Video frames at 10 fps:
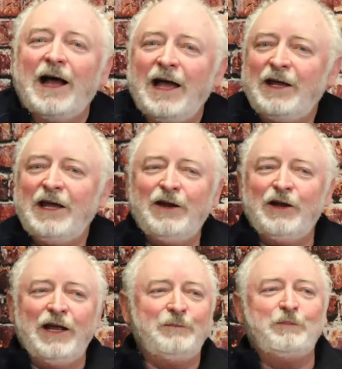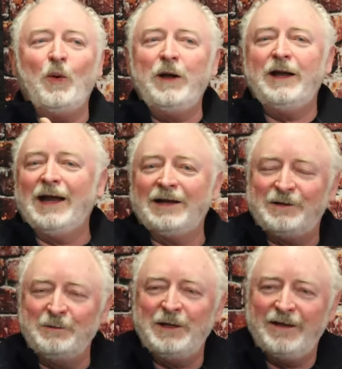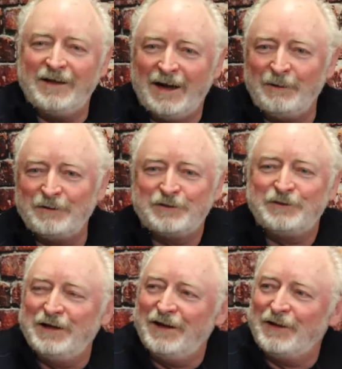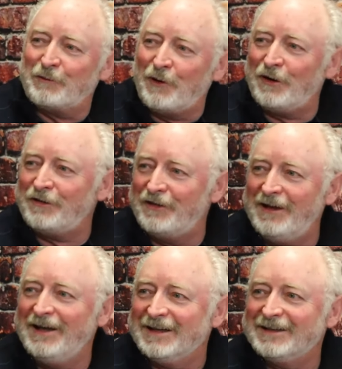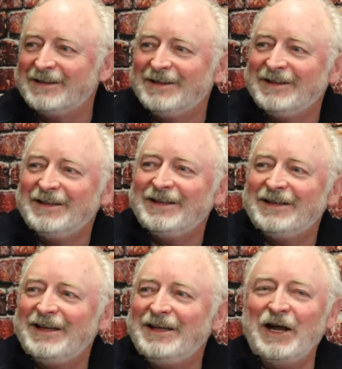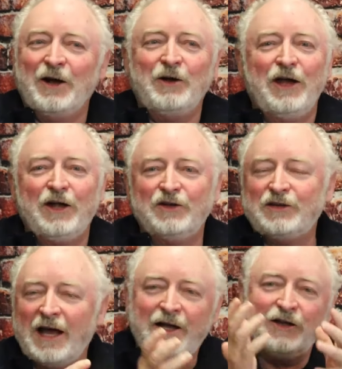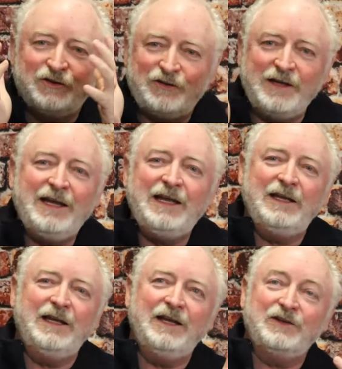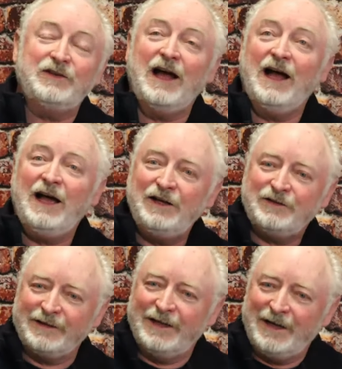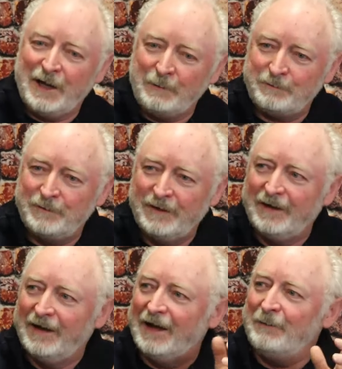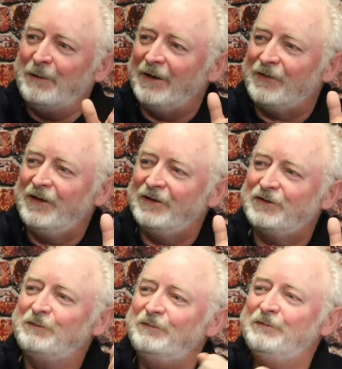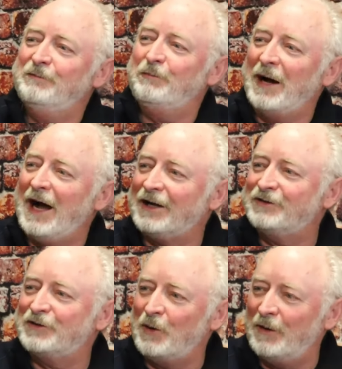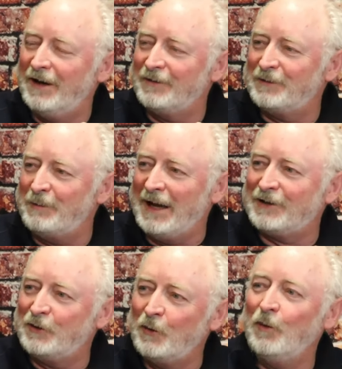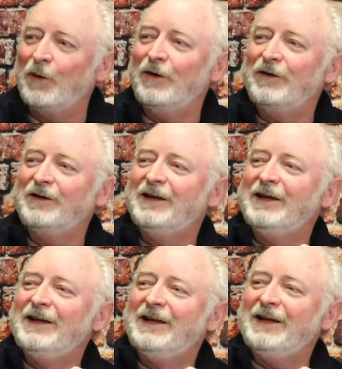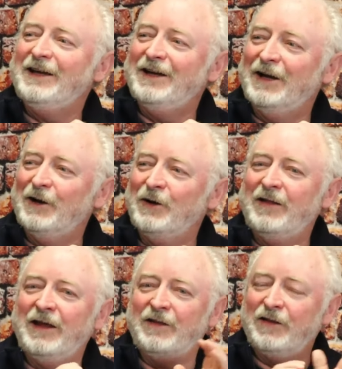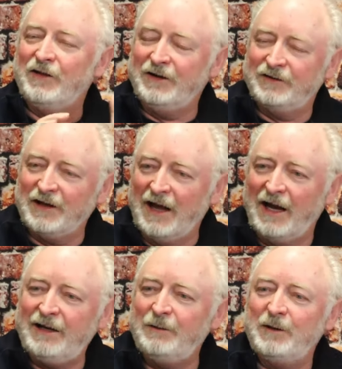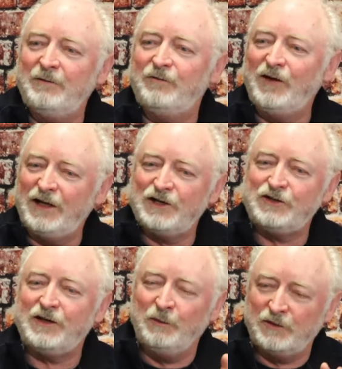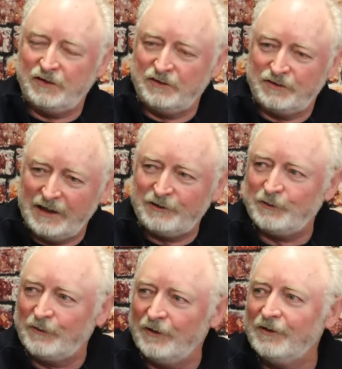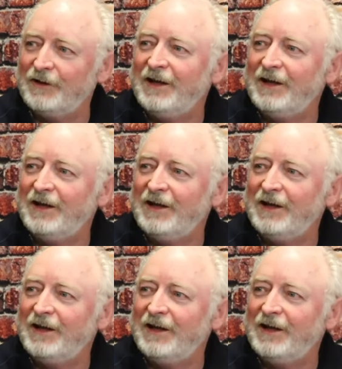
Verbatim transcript: it, it it pointed out to me that I was in the wrong thing. Yeah, you know, because I could see his eyes lit up about this box going out the back door. Wow. You know, and that the design had been finished and was successful,